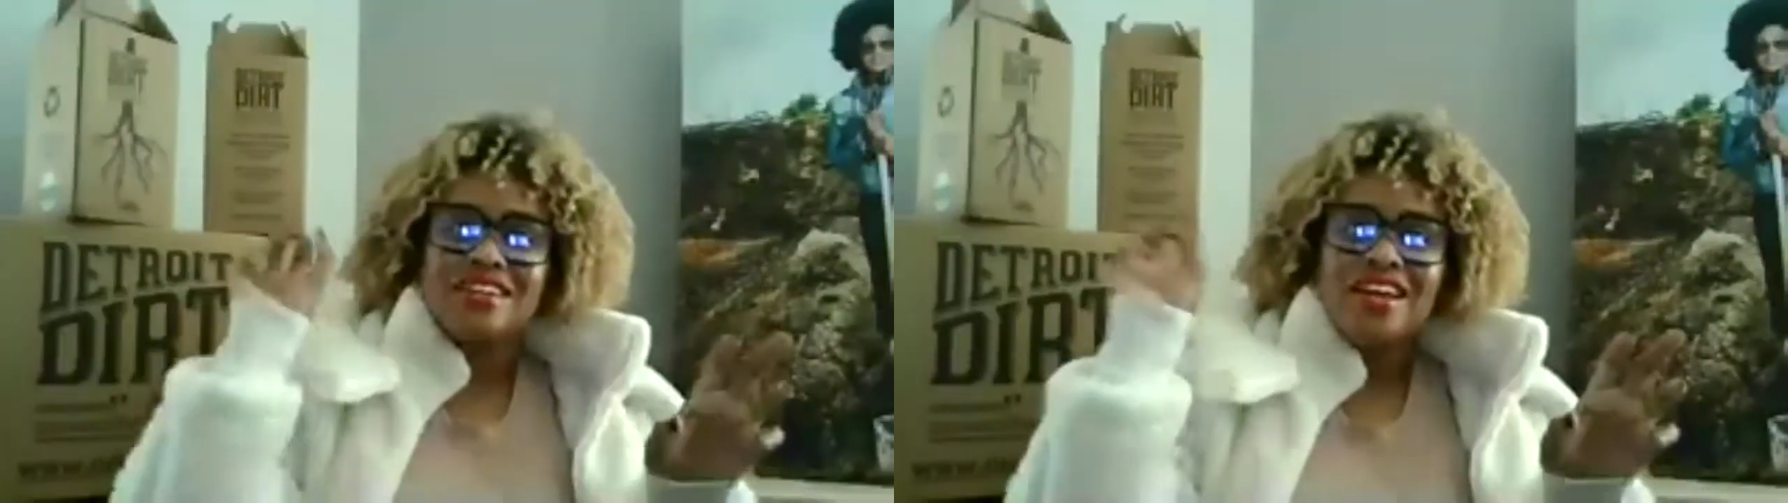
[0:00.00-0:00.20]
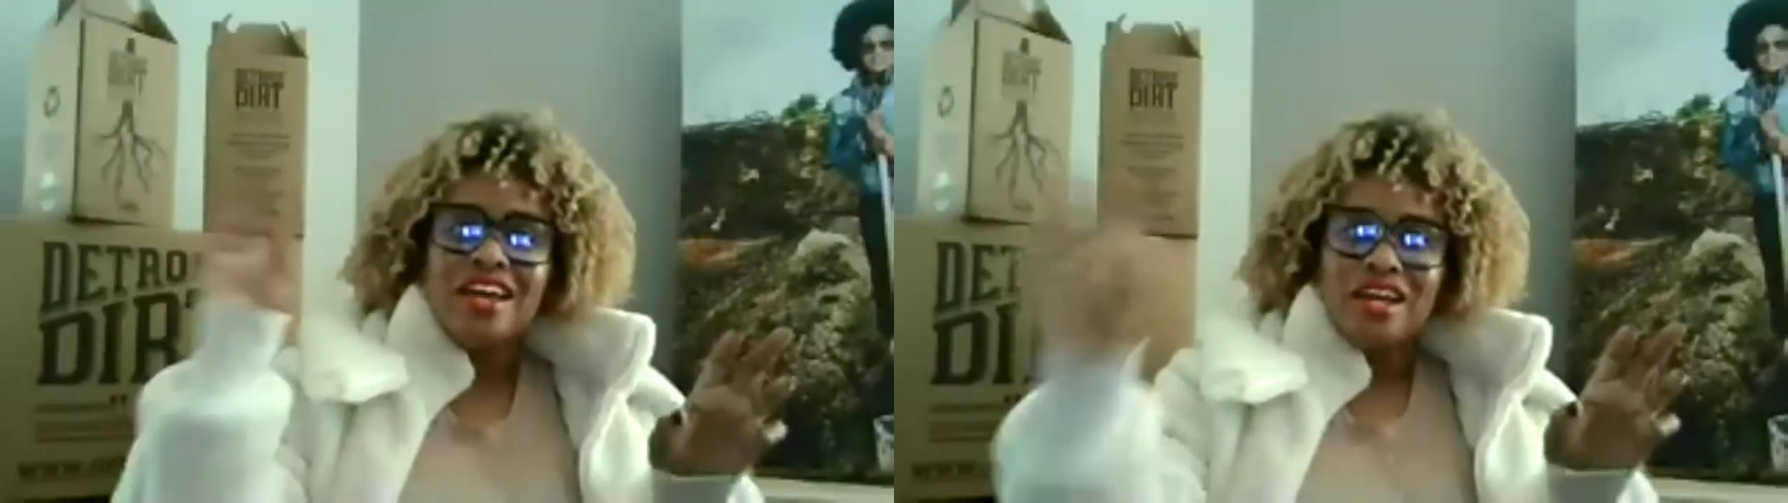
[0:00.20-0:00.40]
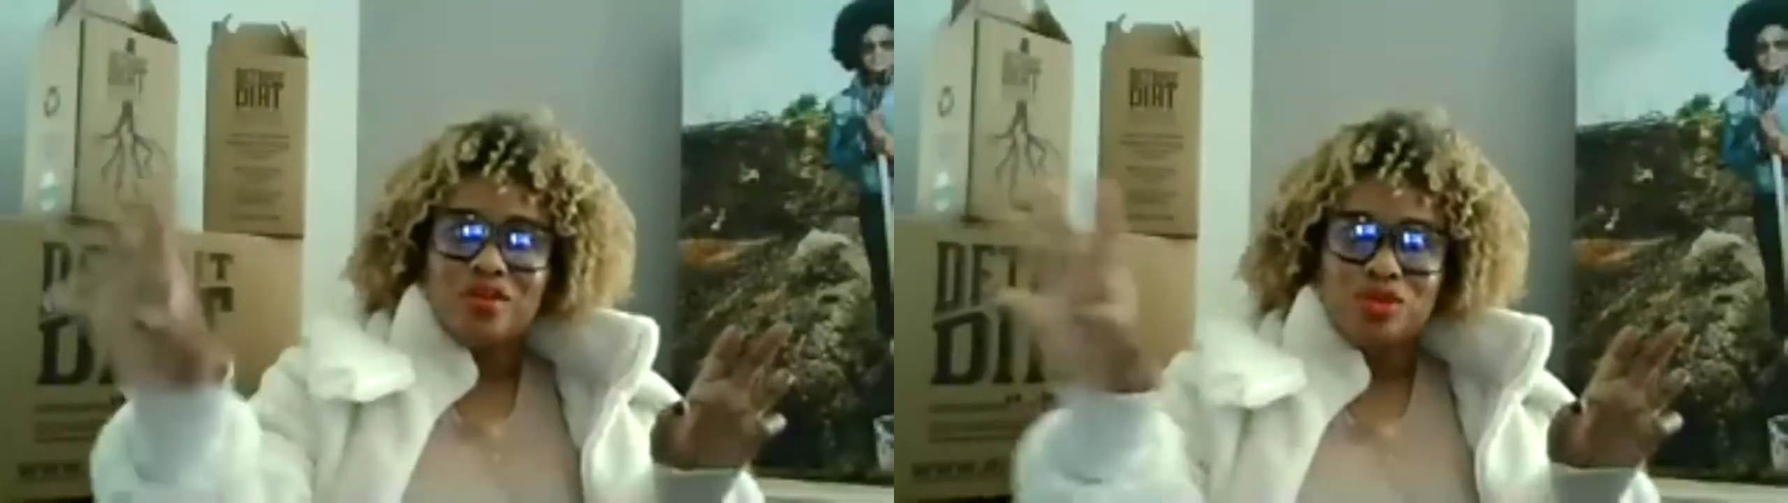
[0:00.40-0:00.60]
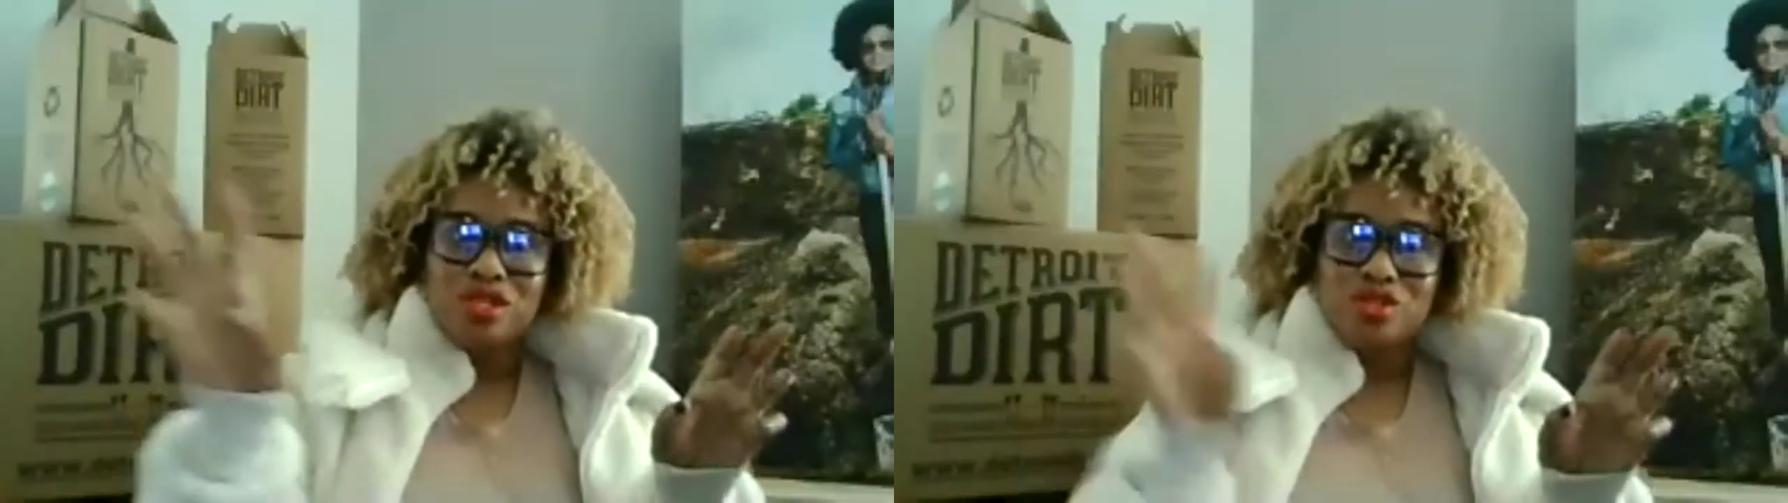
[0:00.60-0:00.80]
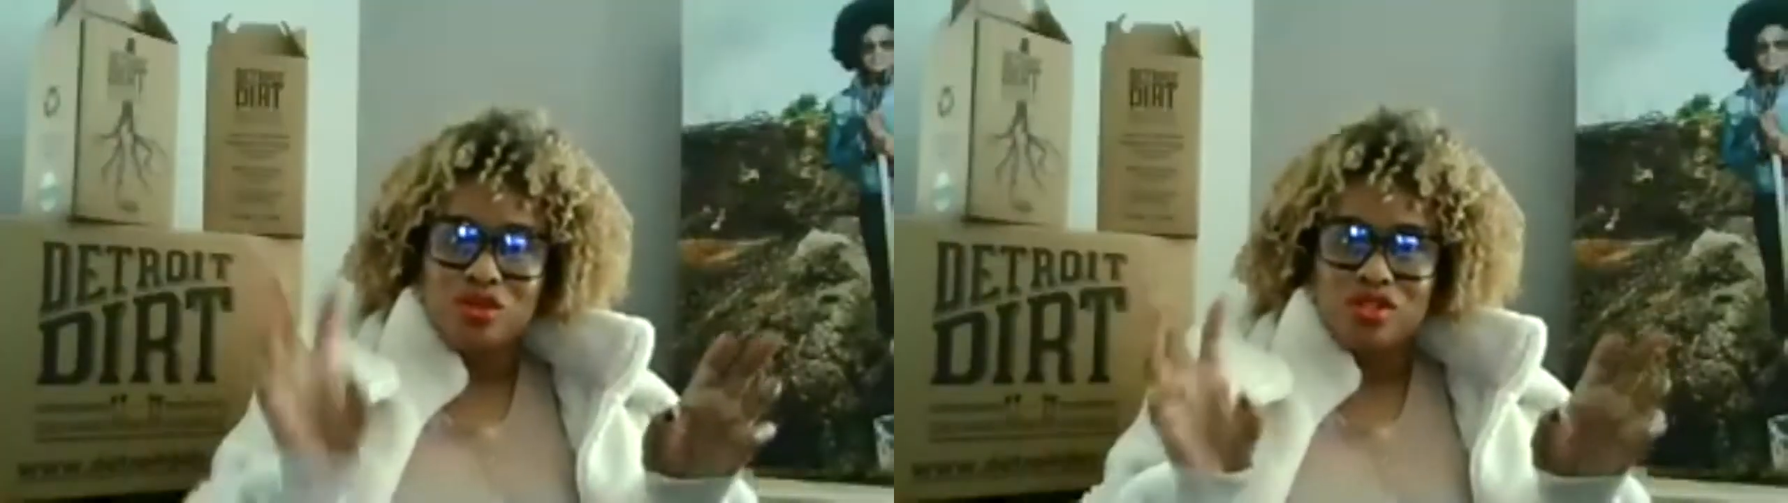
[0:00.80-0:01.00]
and
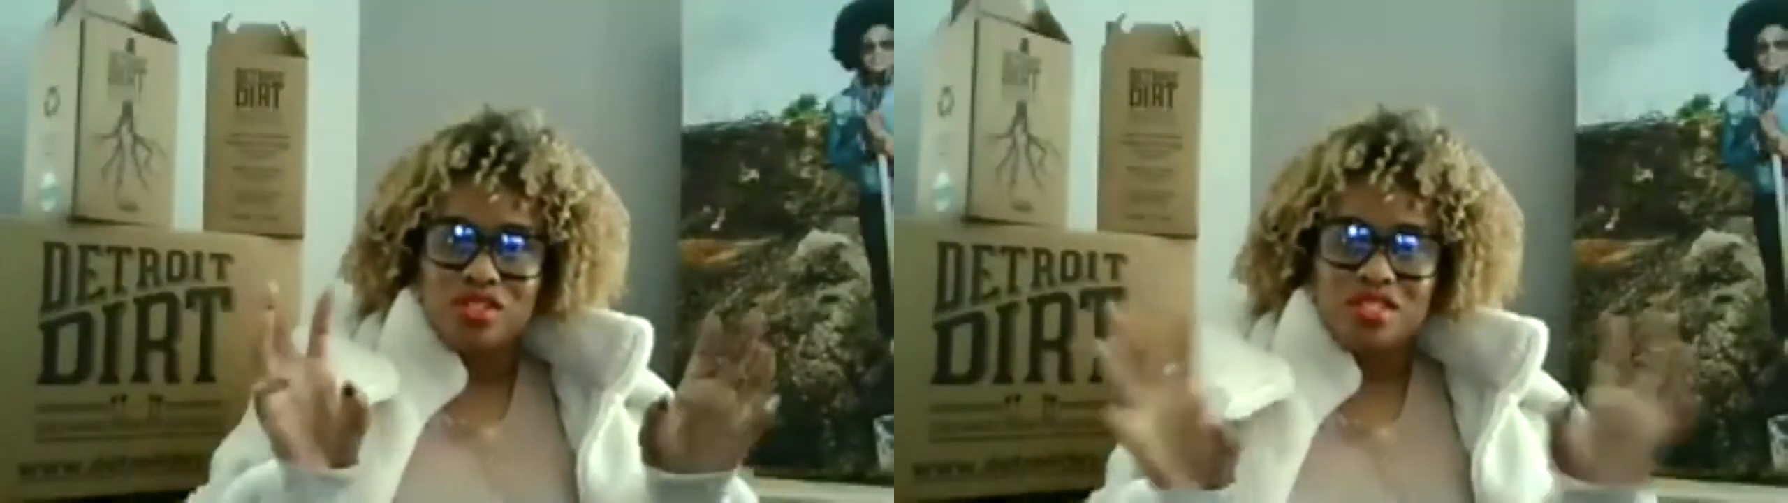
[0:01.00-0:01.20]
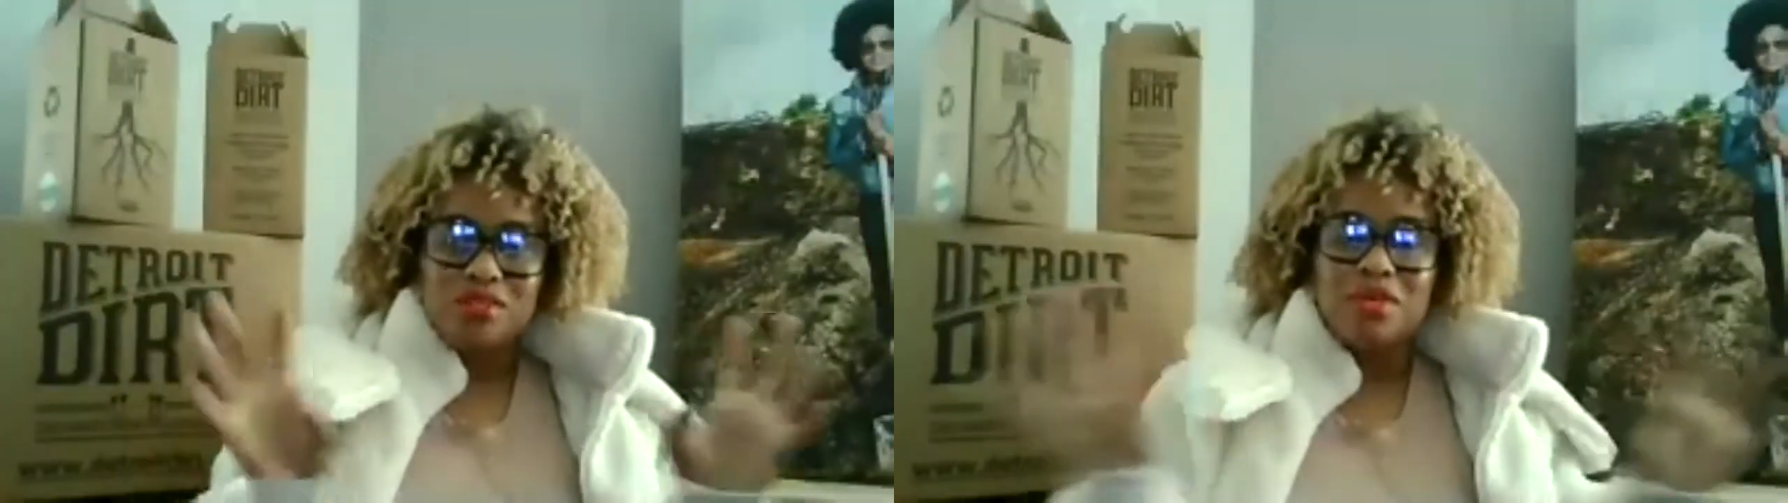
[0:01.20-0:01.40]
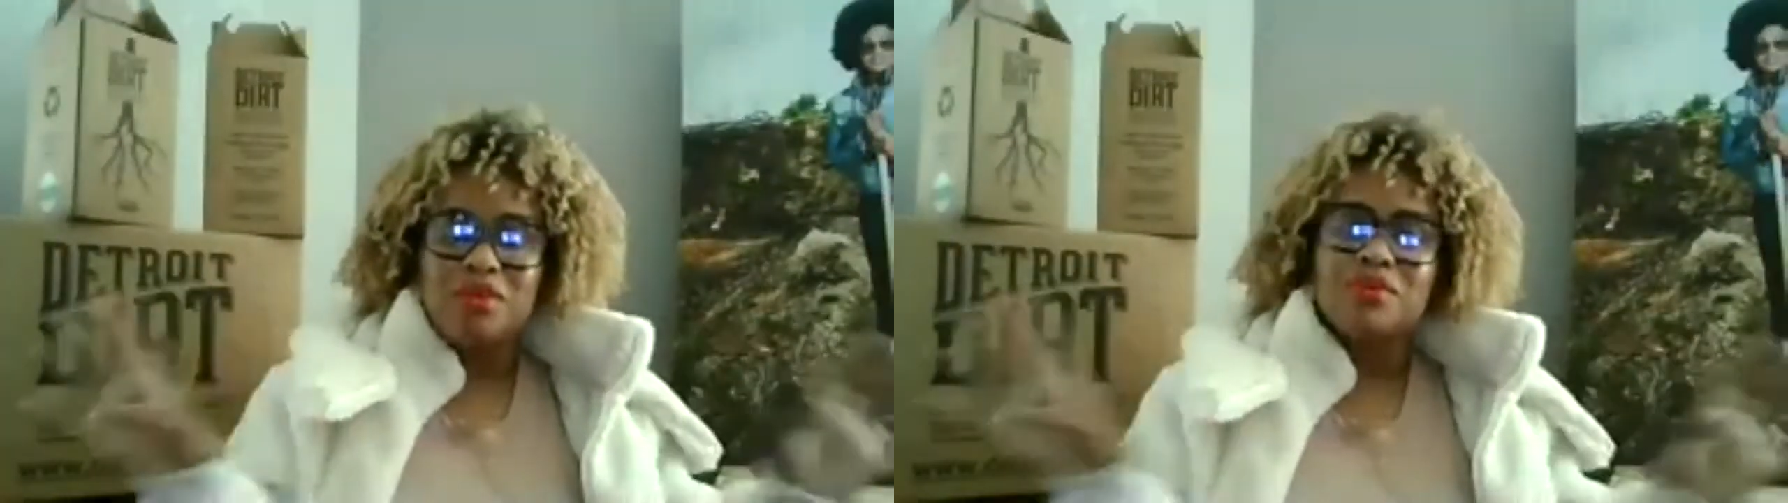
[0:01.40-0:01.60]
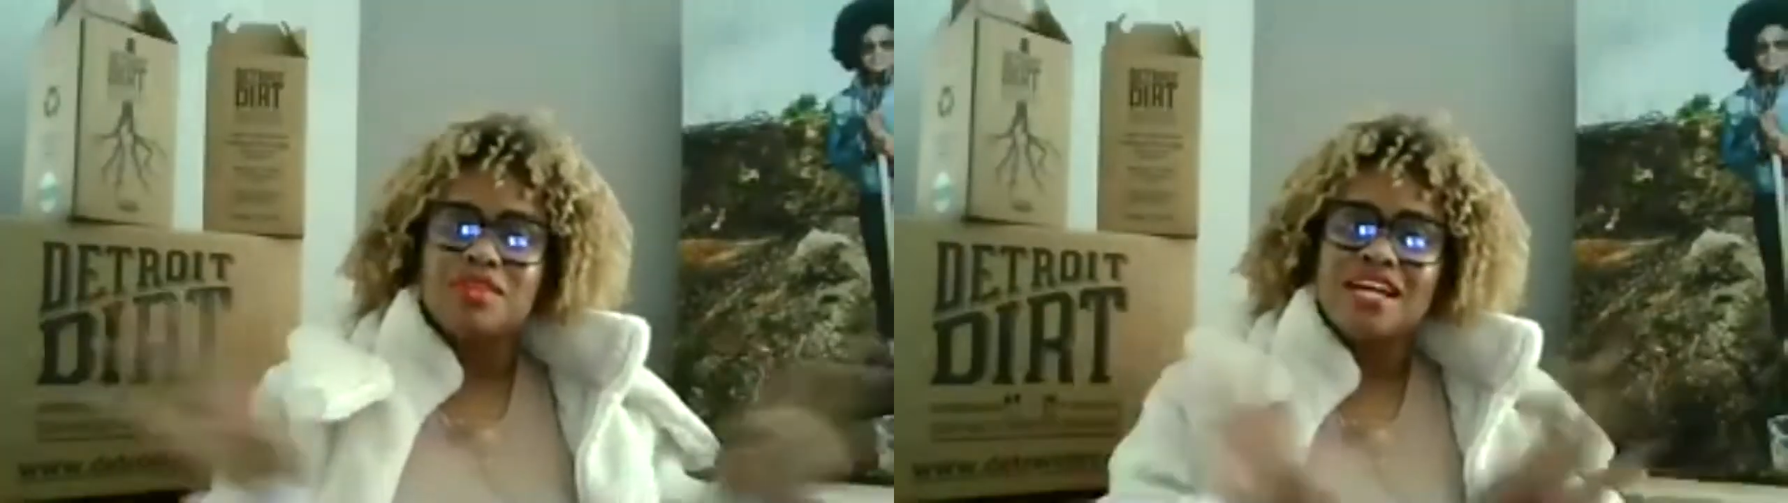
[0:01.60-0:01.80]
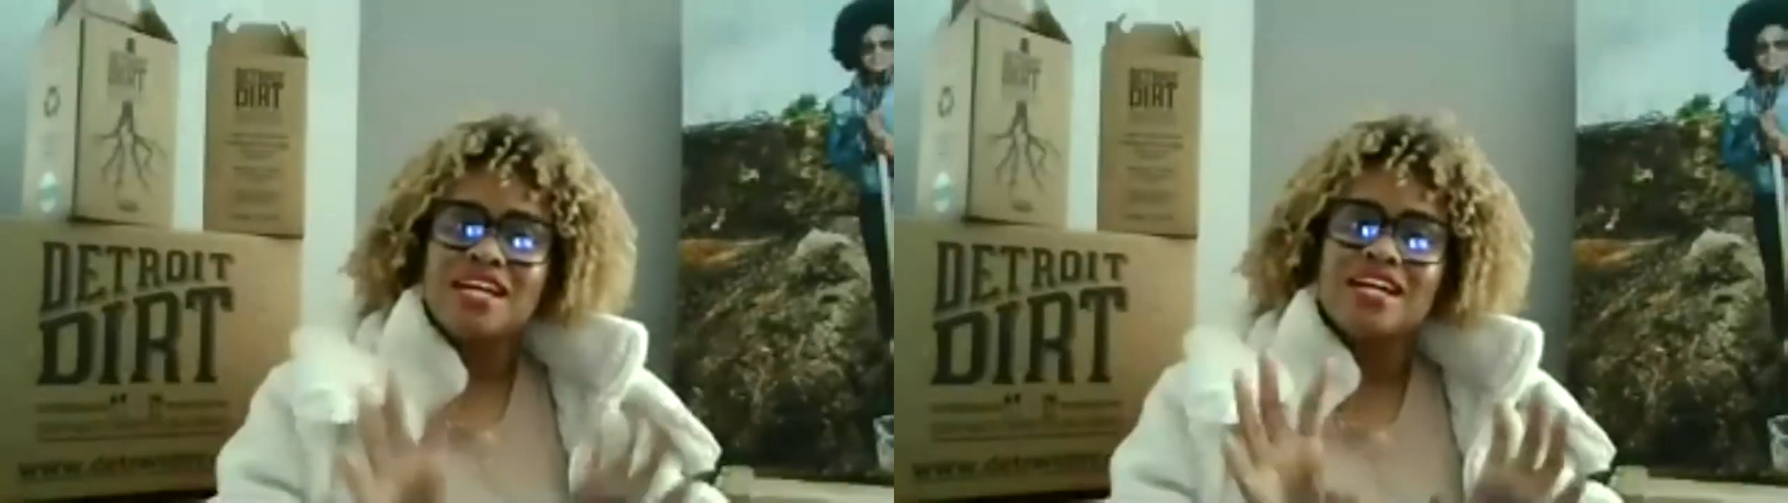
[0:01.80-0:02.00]
resources and people
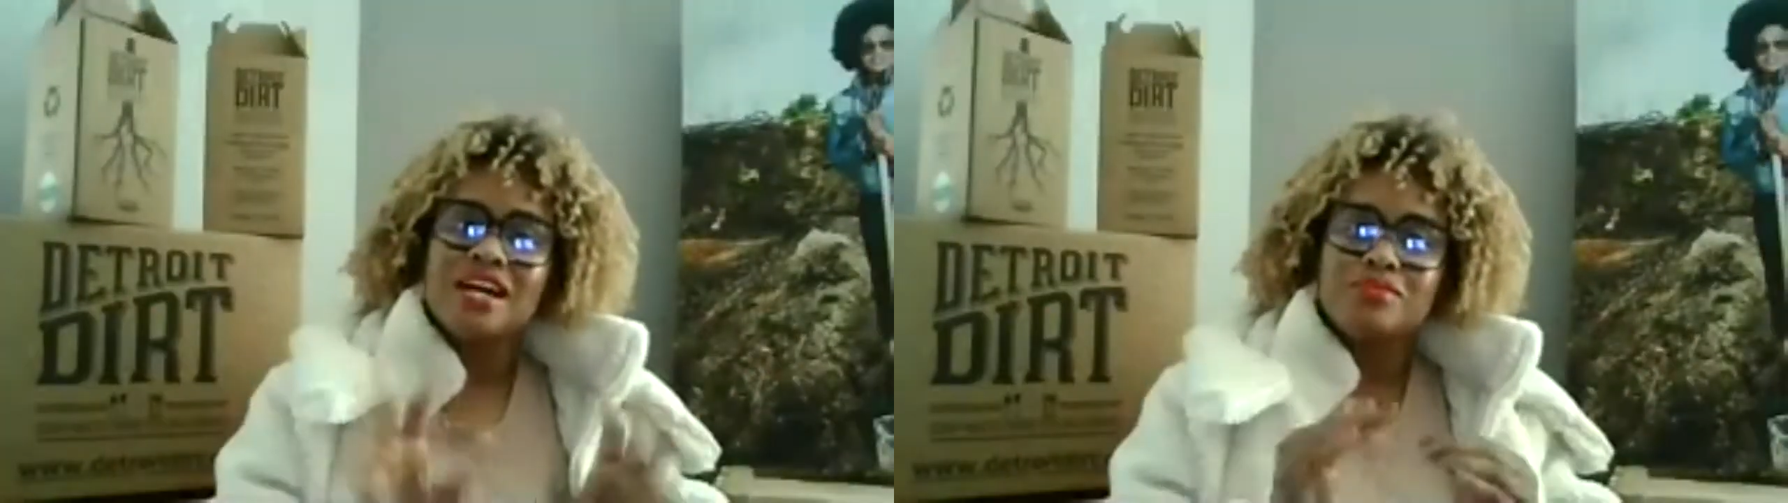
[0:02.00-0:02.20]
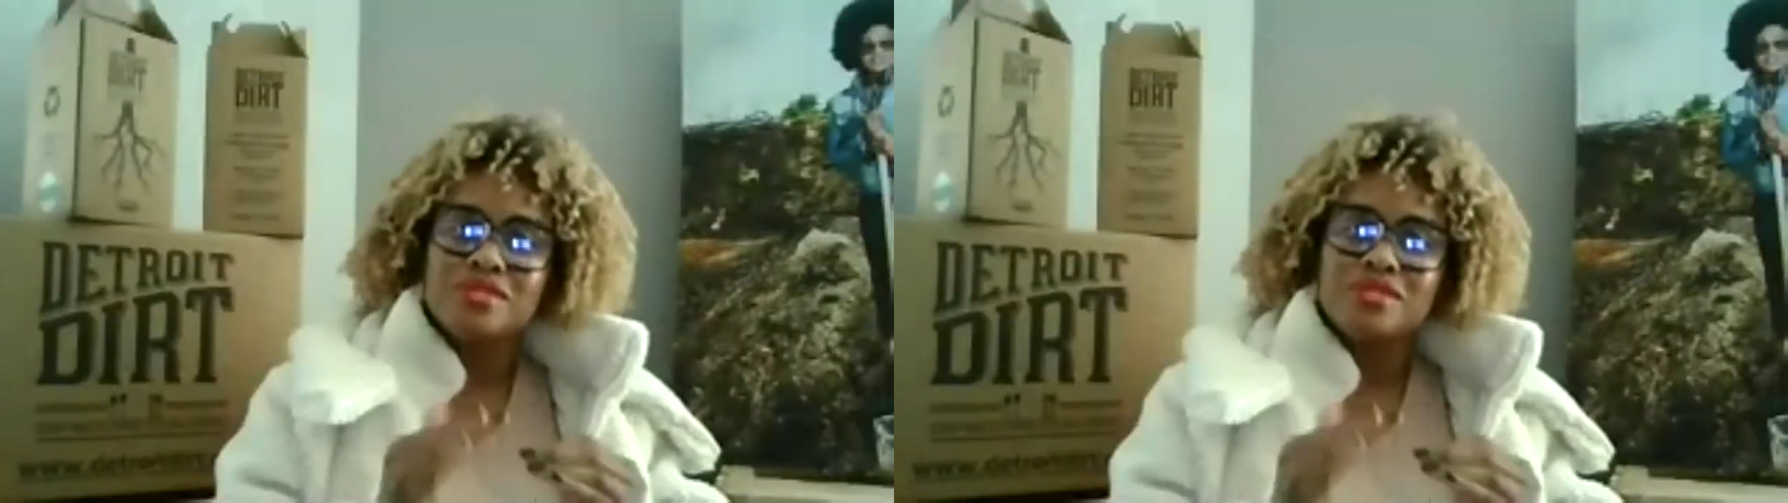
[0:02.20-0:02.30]
that can come